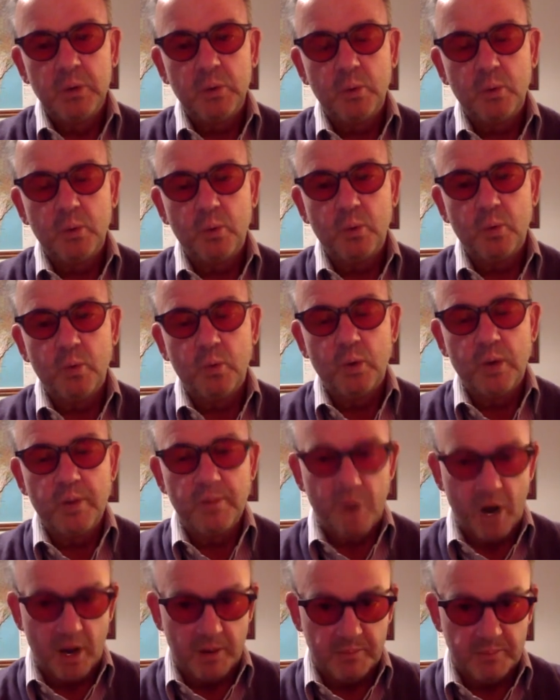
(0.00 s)
we
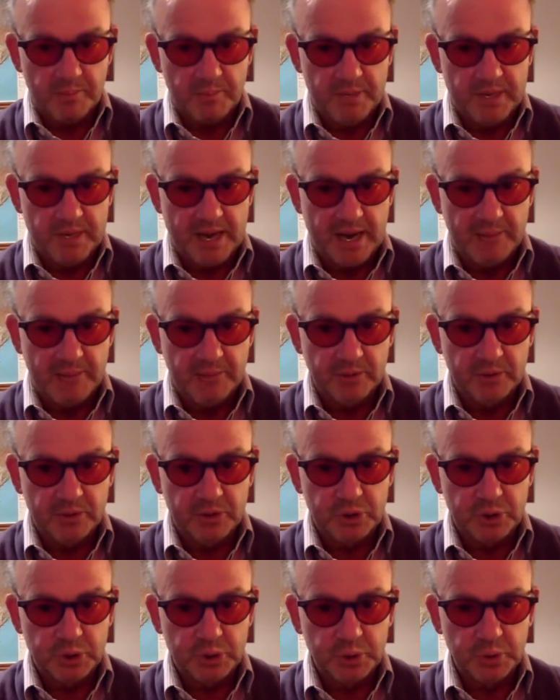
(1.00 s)
might be able
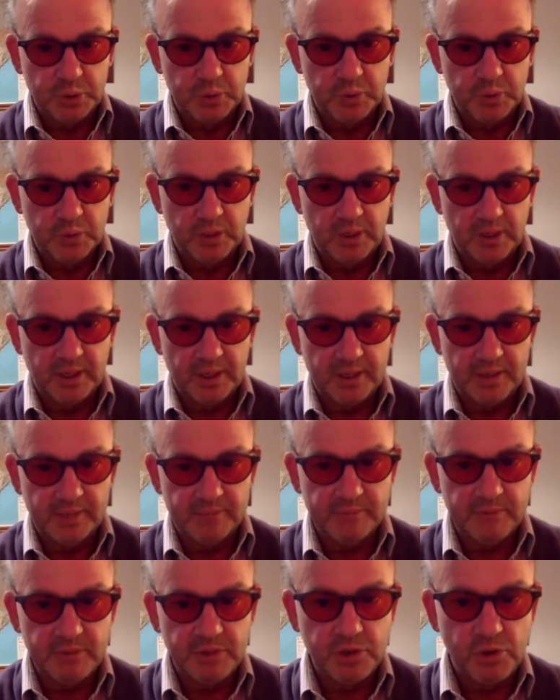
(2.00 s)
to
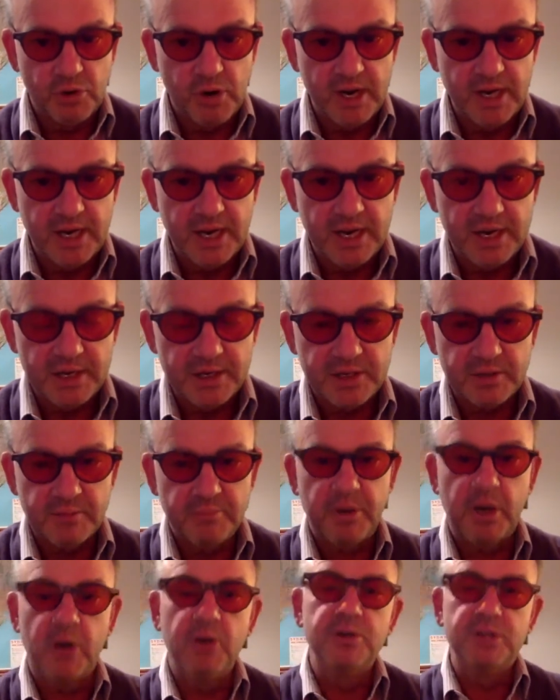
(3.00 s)
join in a
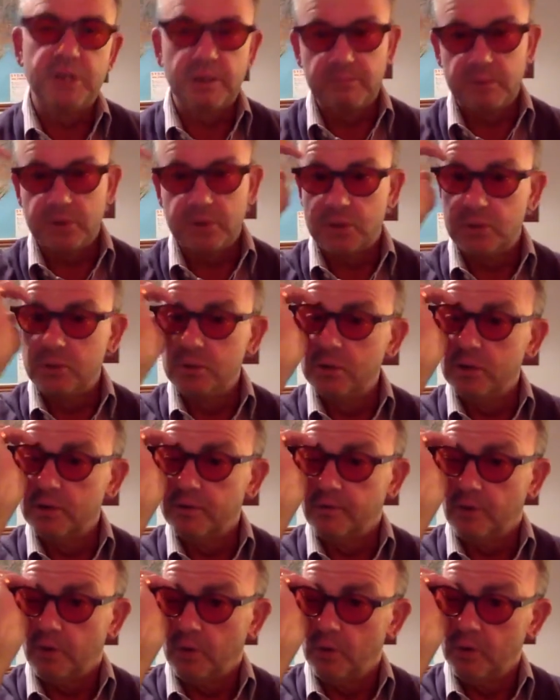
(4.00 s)
symposium soon
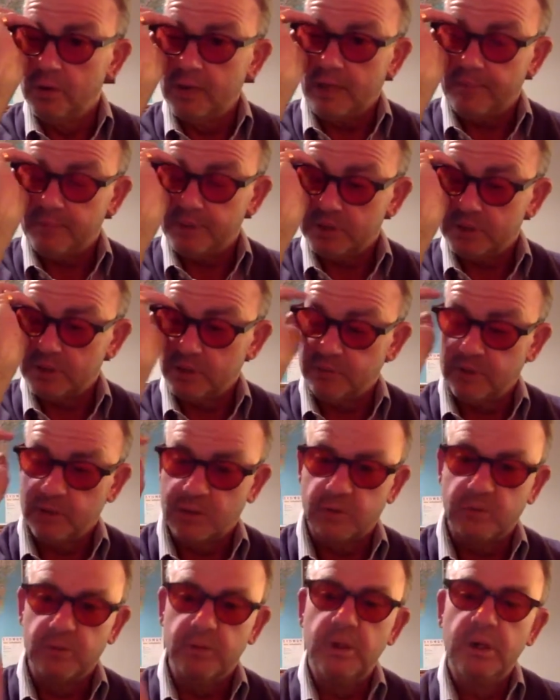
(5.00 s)
of all the upper
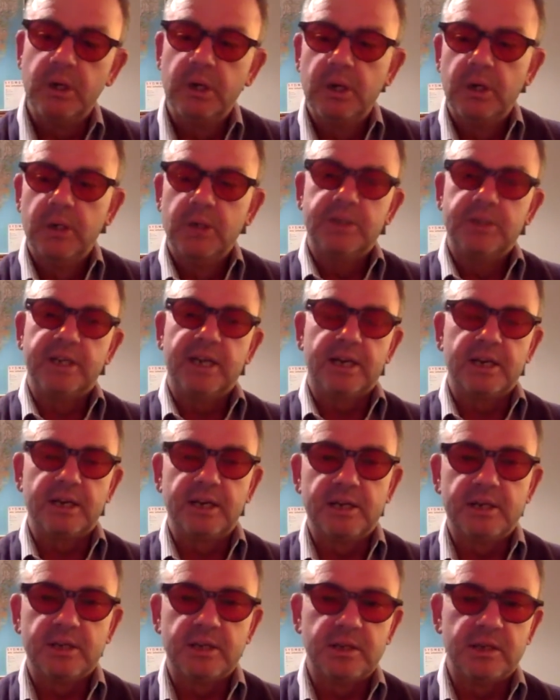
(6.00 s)
cervical
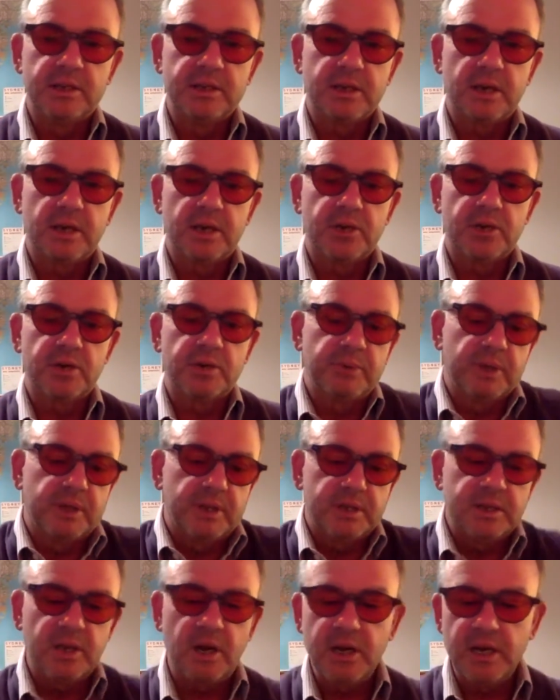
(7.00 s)
techniques in this country. But
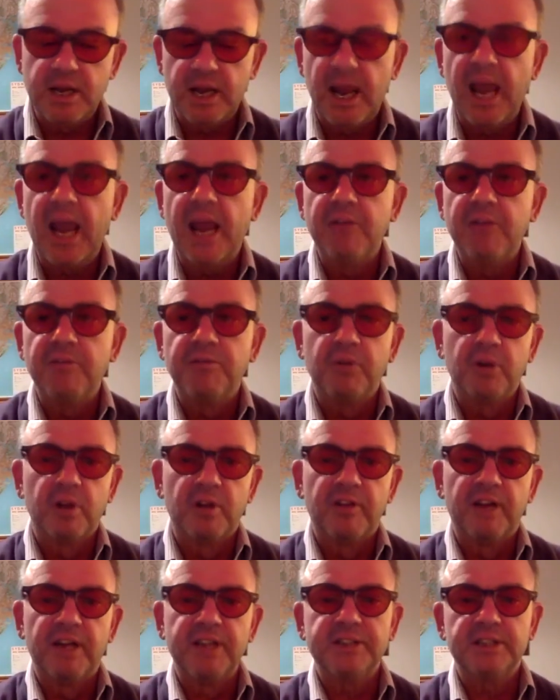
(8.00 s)
there's only a handful
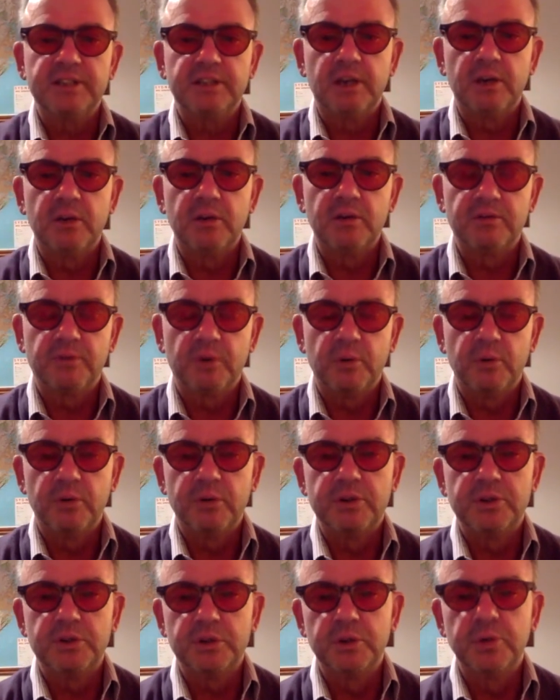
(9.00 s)
of us, and I look
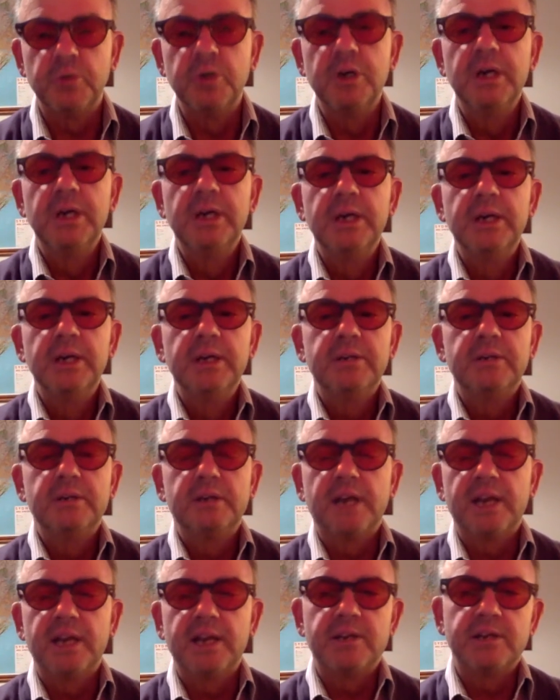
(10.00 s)
forward to
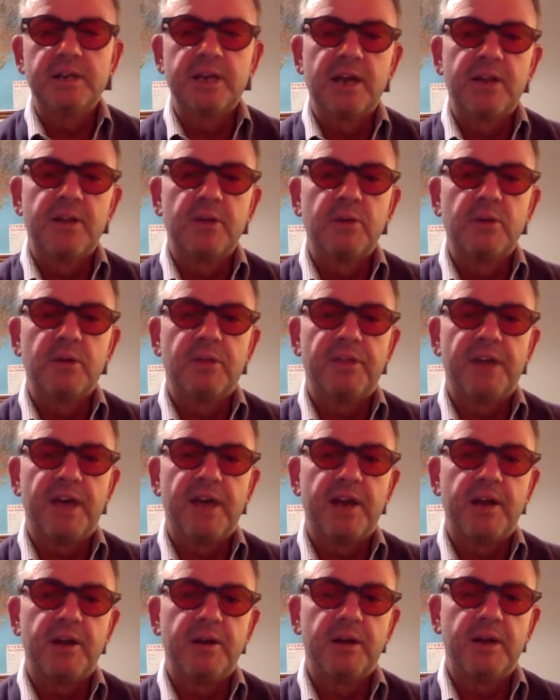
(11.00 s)
getting together with
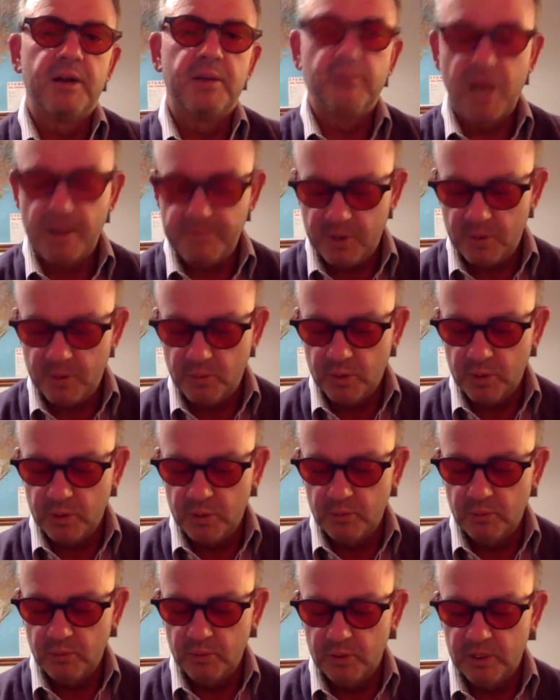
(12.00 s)
that, and maybe
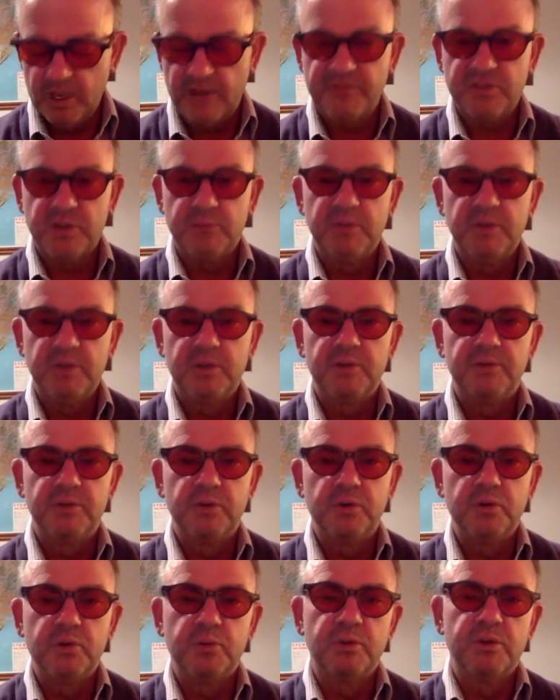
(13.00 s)
we'll have some
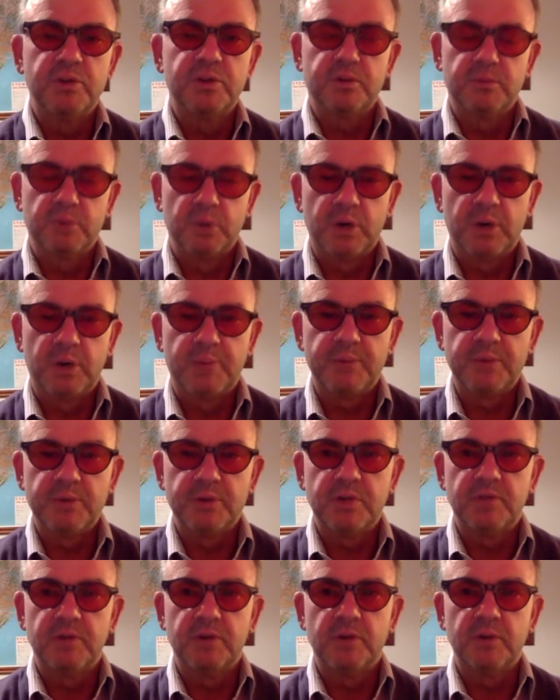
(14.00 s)
interviews with some more upper
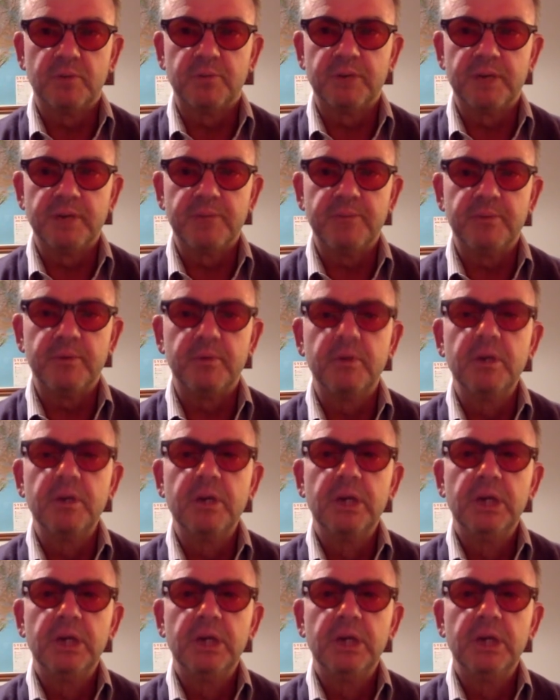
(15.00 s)
cervical people